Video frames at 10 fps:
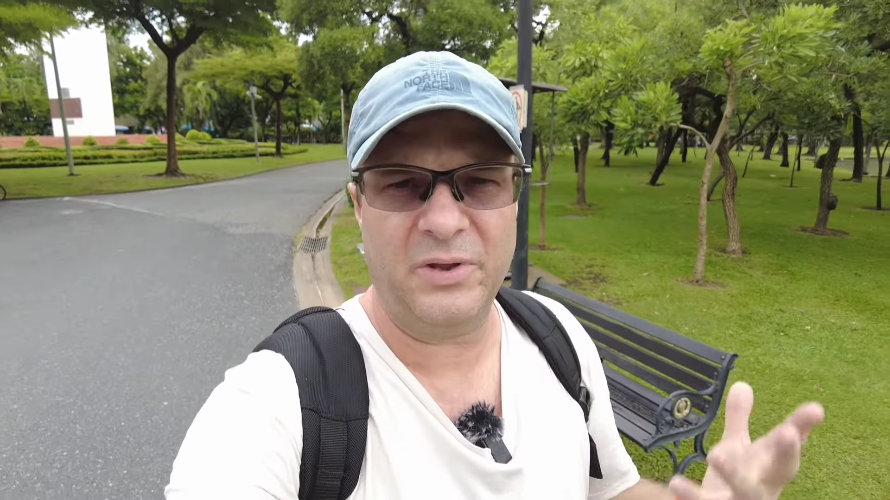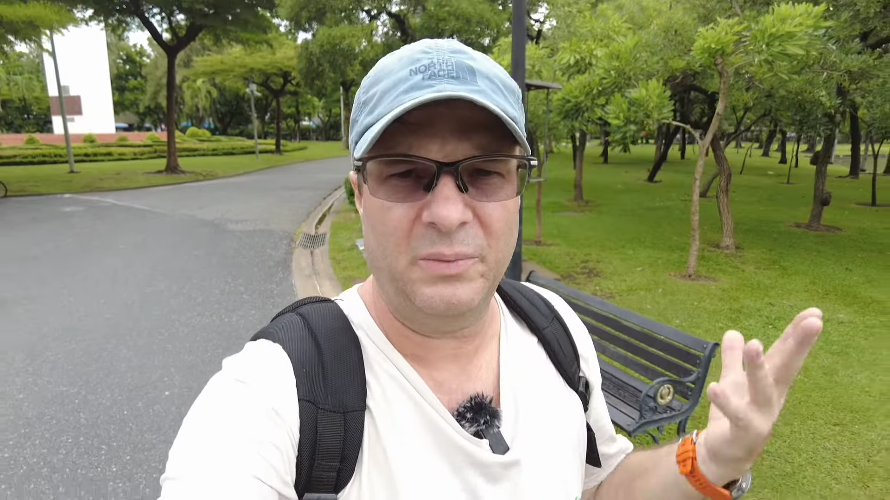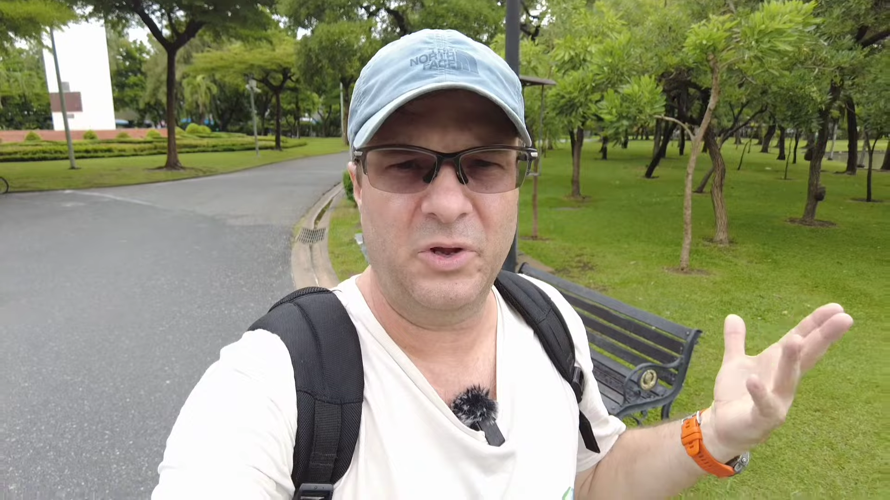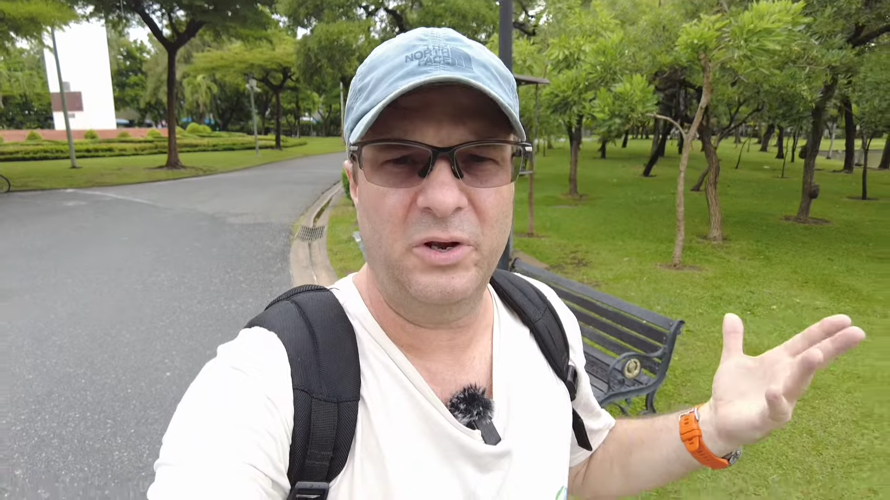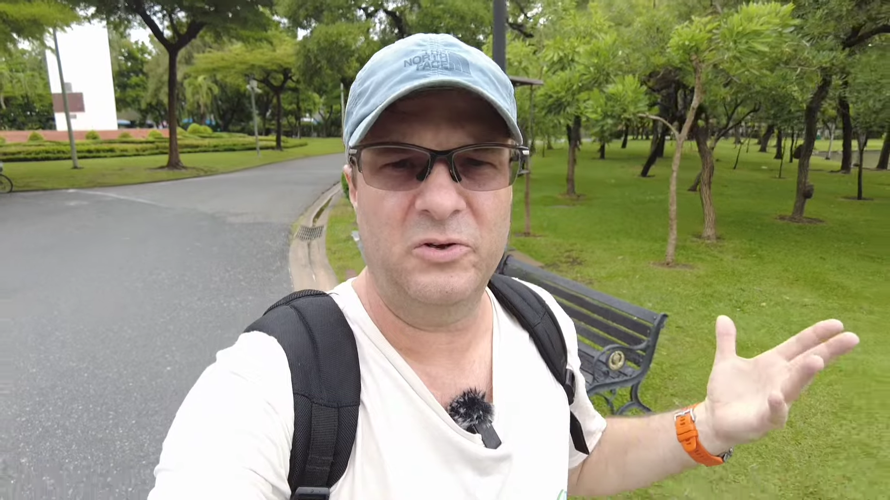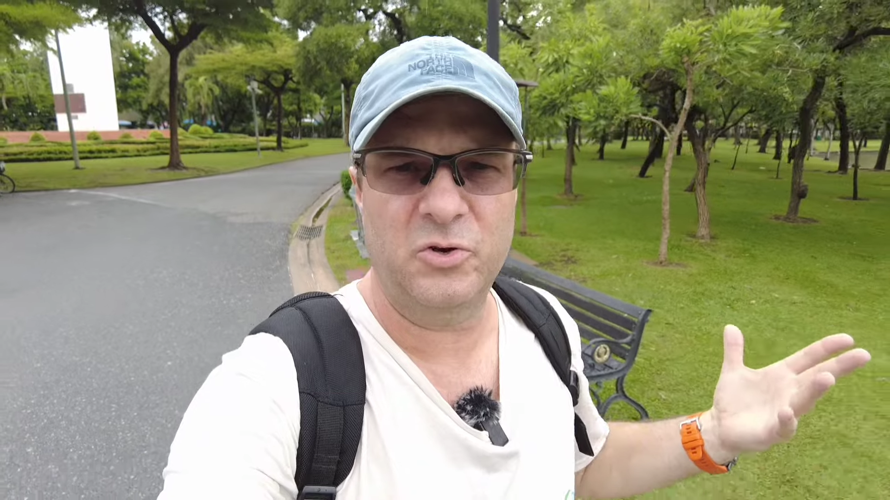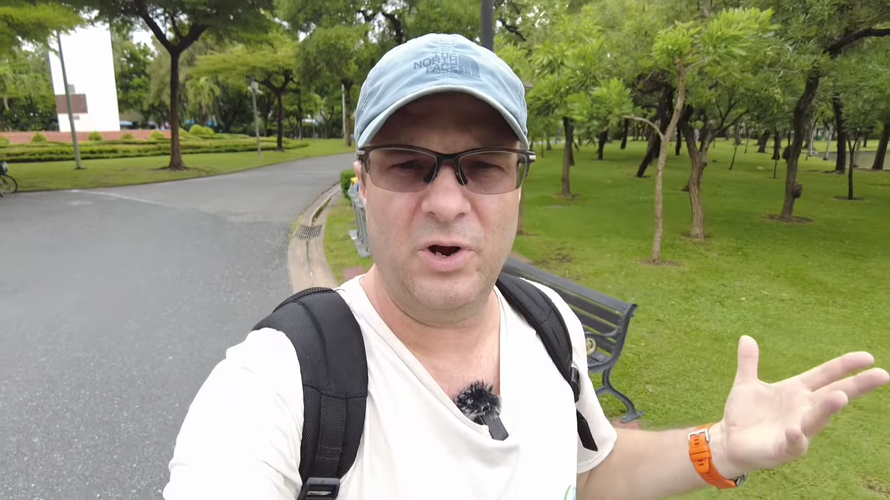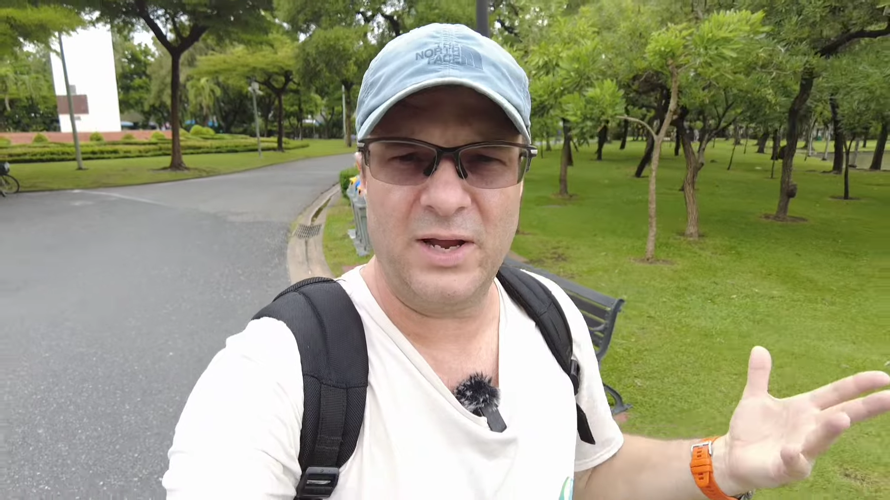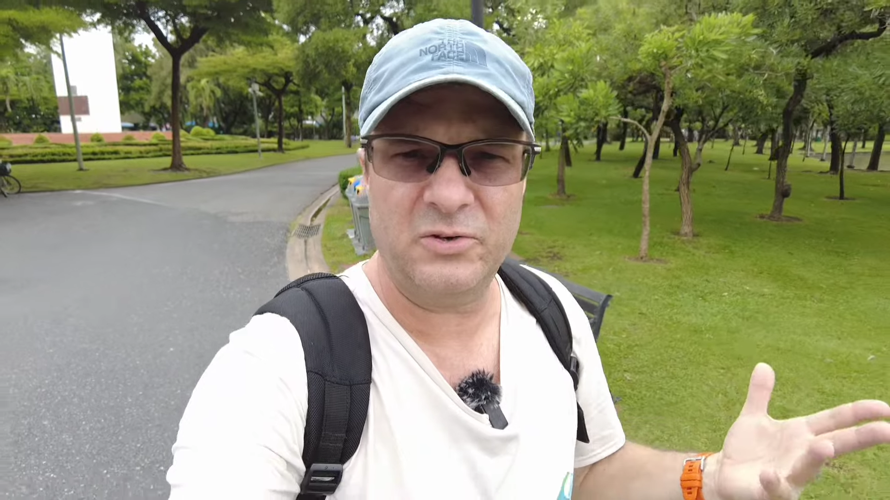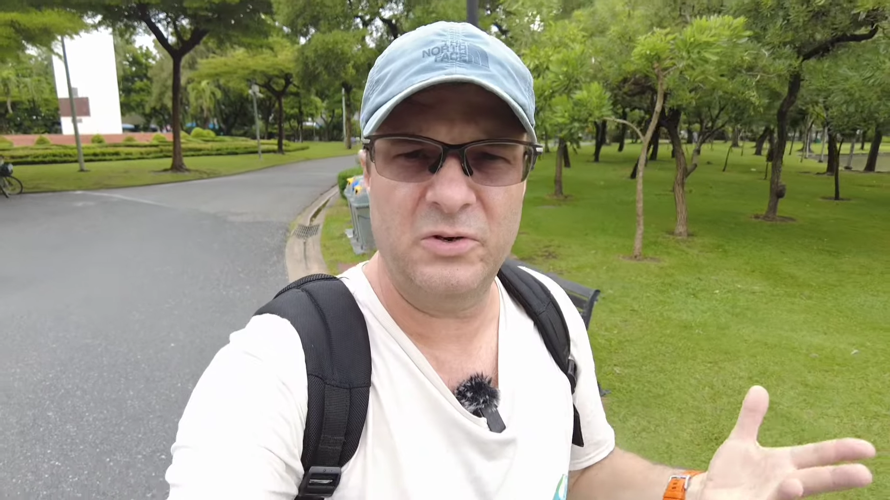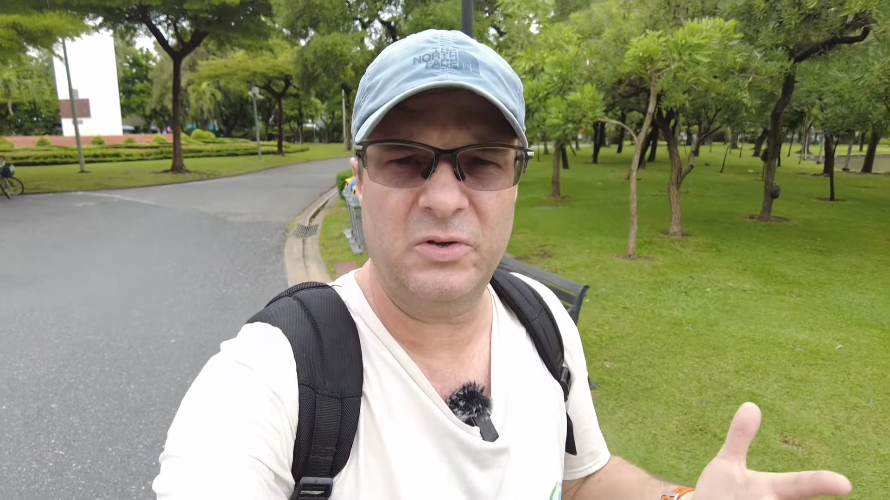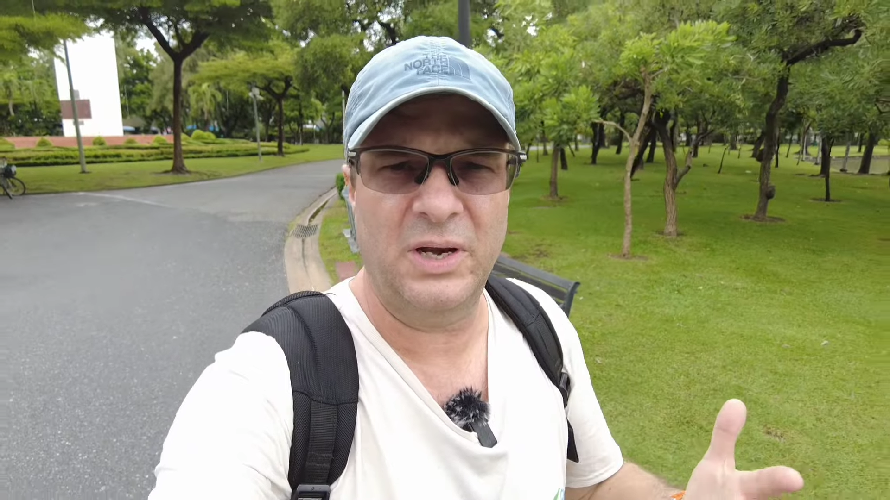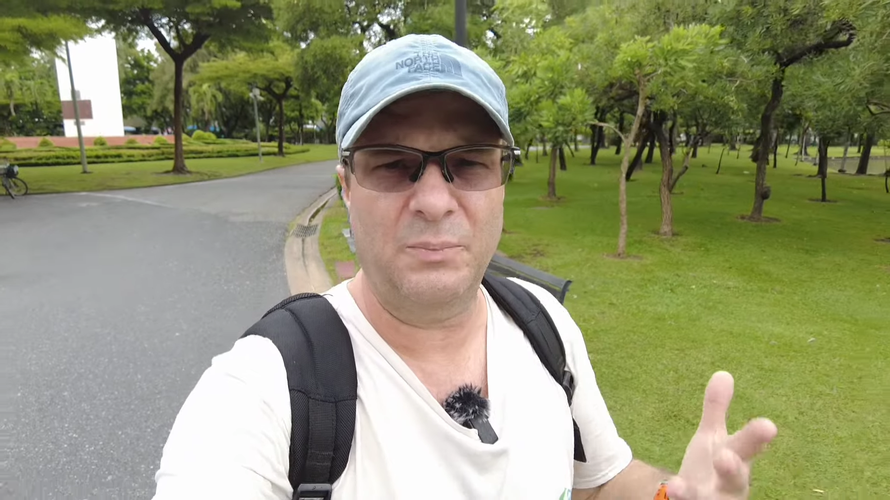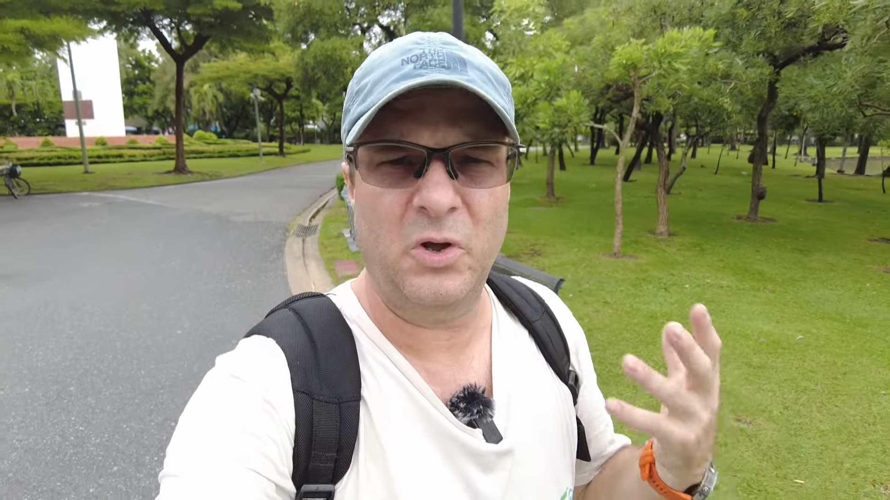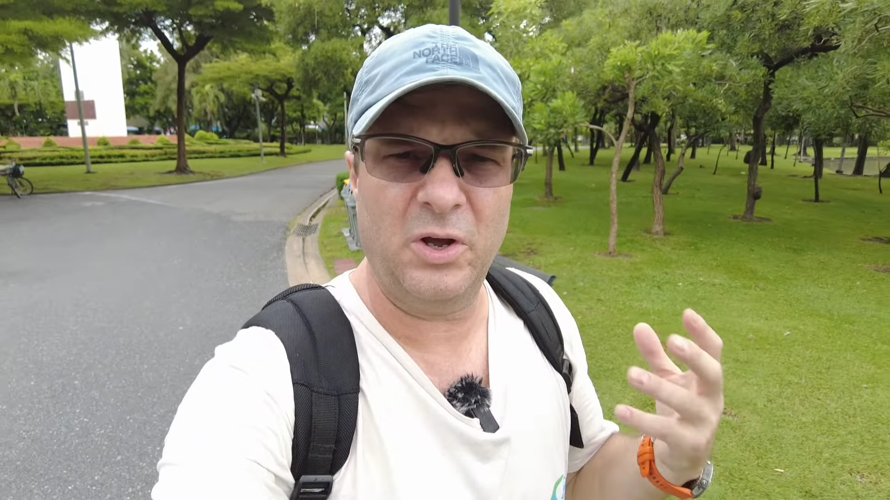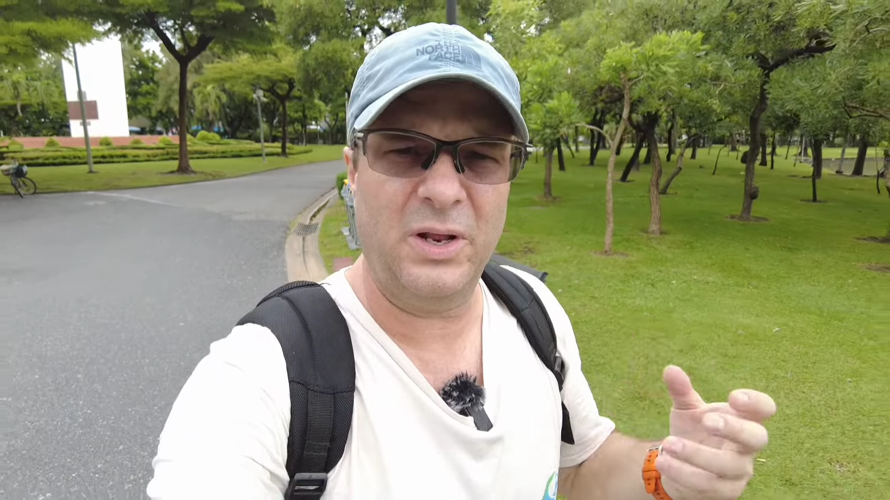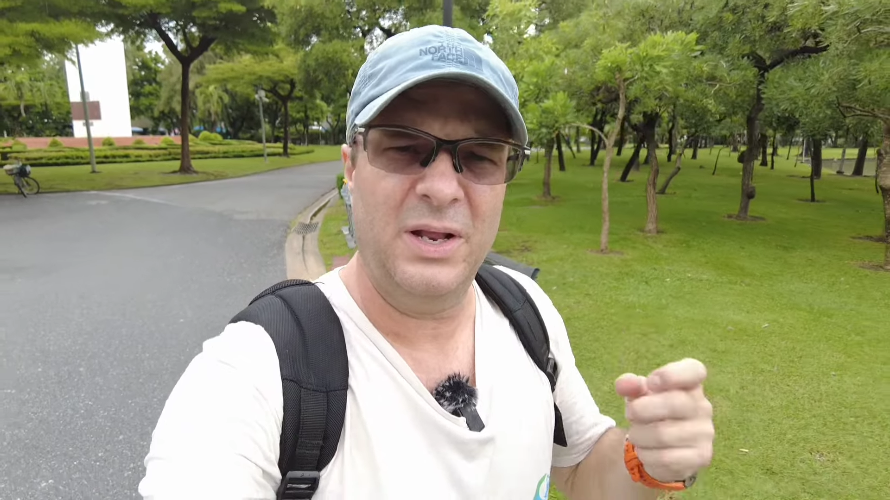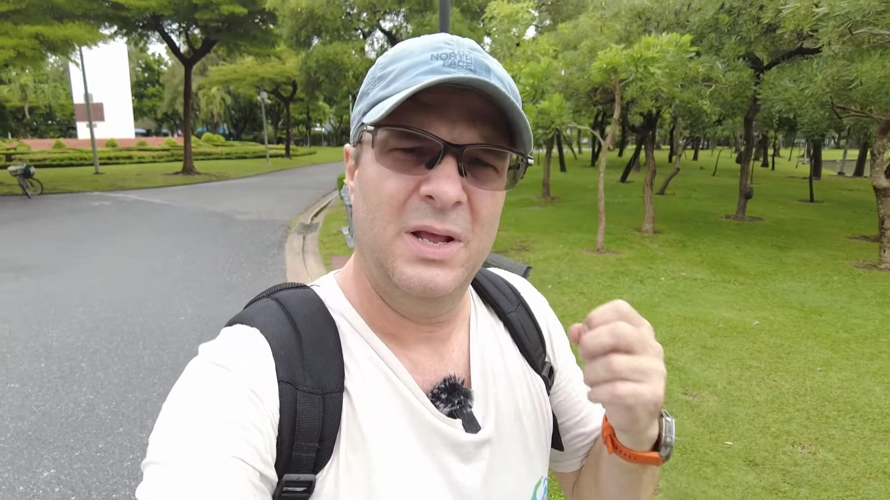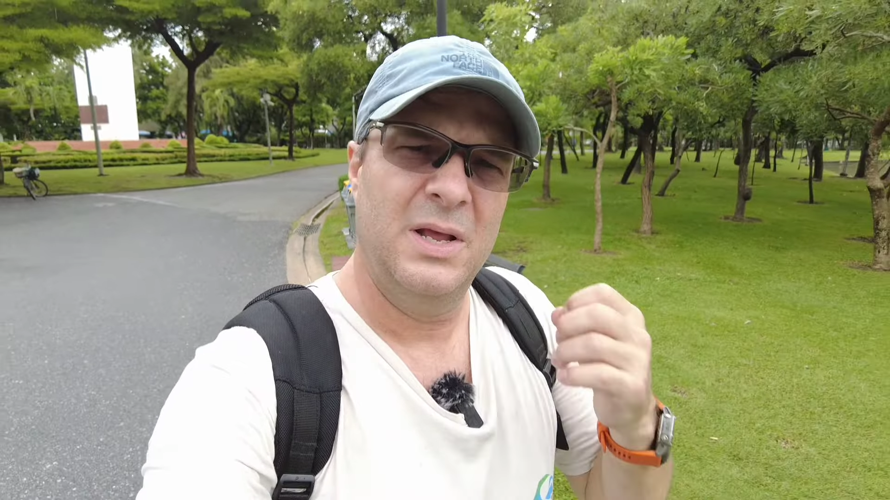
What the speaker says: I'm good at directions, and I'm good at